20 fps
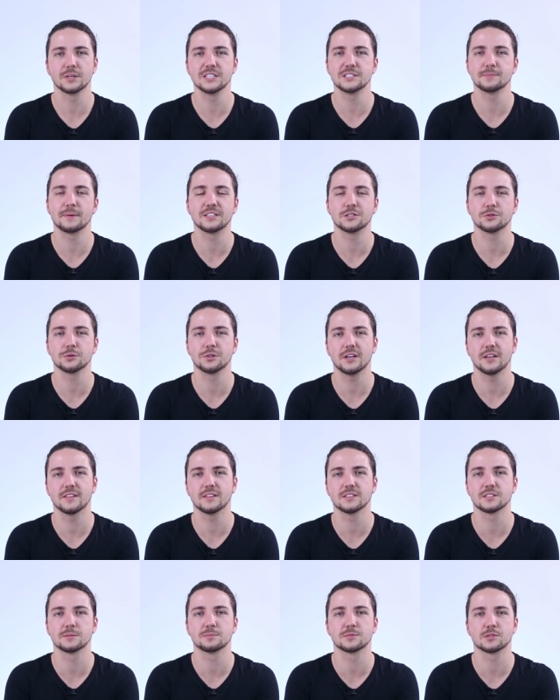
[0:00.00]
Please make sure you
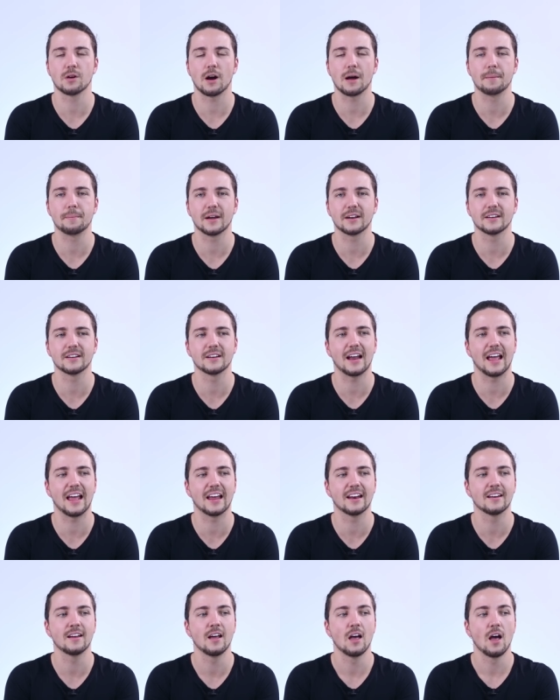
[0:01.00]
hit the subscribe button
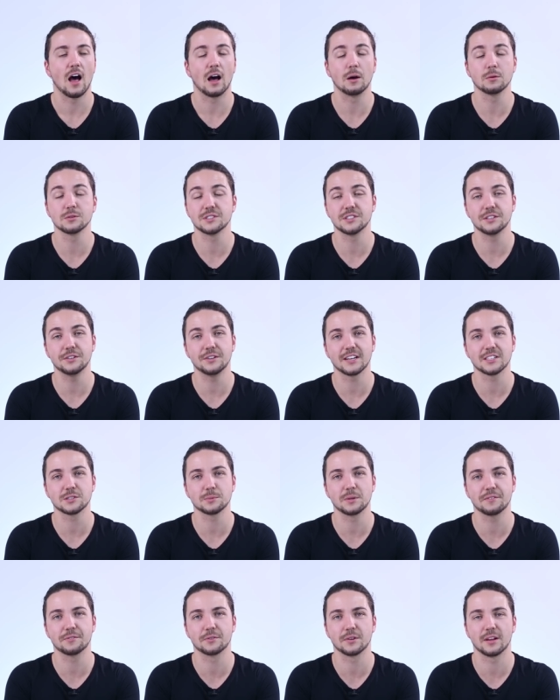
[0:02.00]
and I will see you
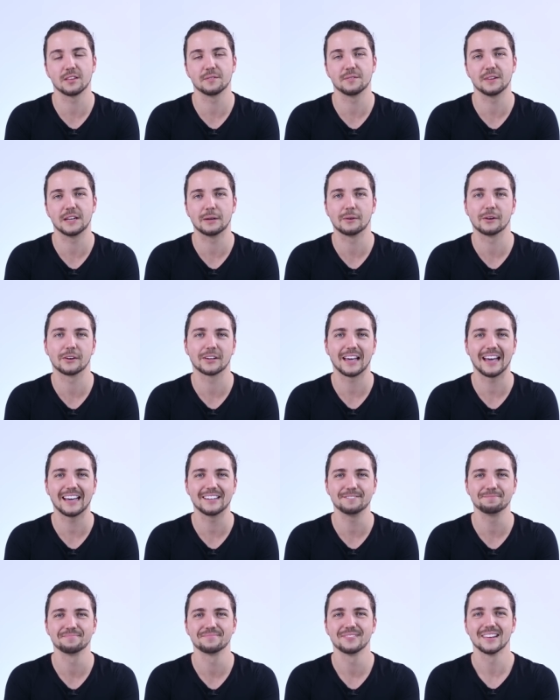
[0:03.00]
next week for another video,
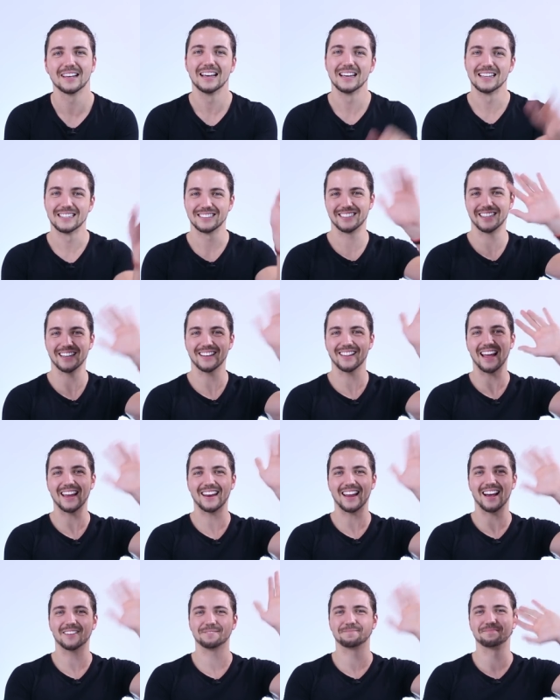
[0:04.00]
okay? See you
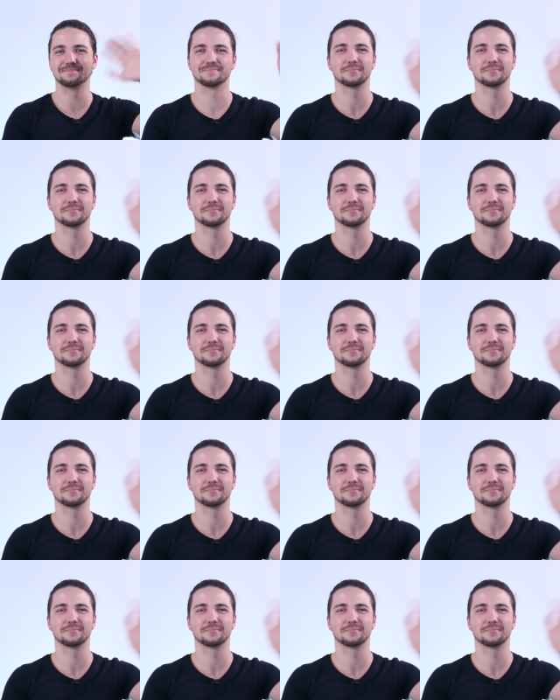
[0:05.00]
later.